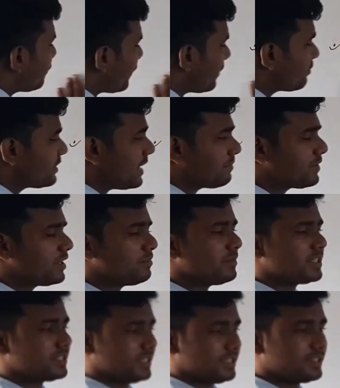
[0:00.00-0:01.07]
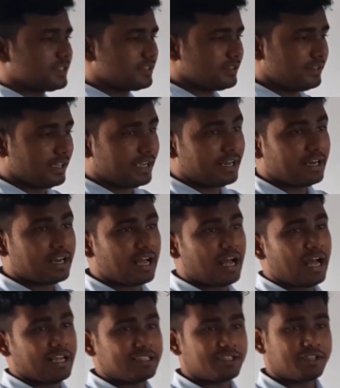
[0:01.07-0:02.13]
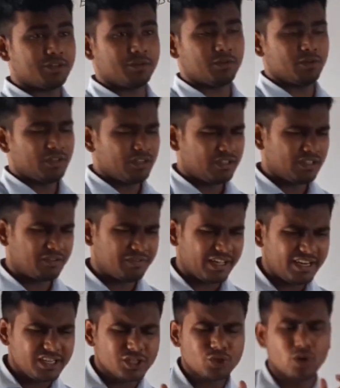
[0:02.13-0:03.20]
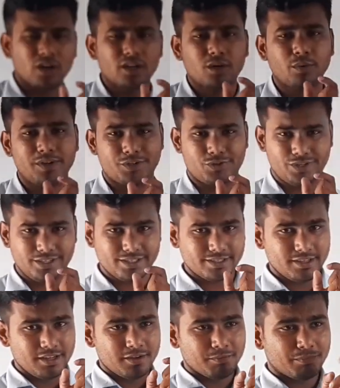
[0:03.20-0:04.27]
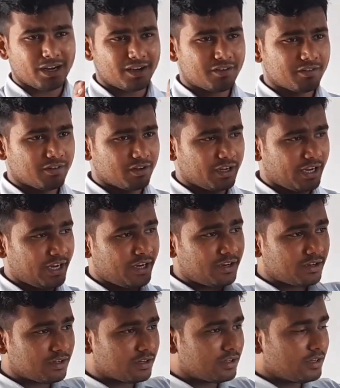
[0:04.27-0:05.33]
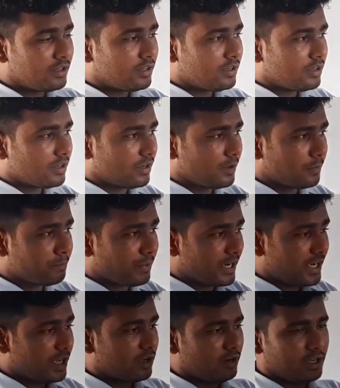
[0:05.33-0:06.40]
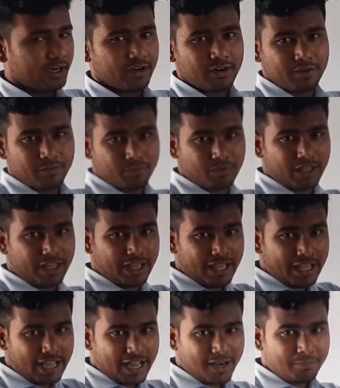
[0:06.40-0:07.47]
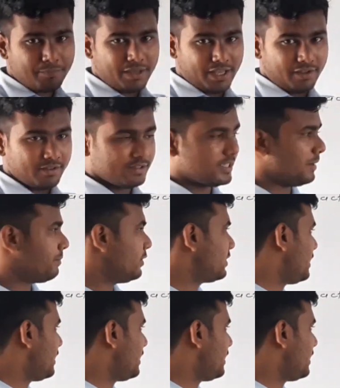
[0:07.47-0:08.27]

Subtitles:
from chapter number 6 they can ask you the very short questions, but in particular A and B. Suppose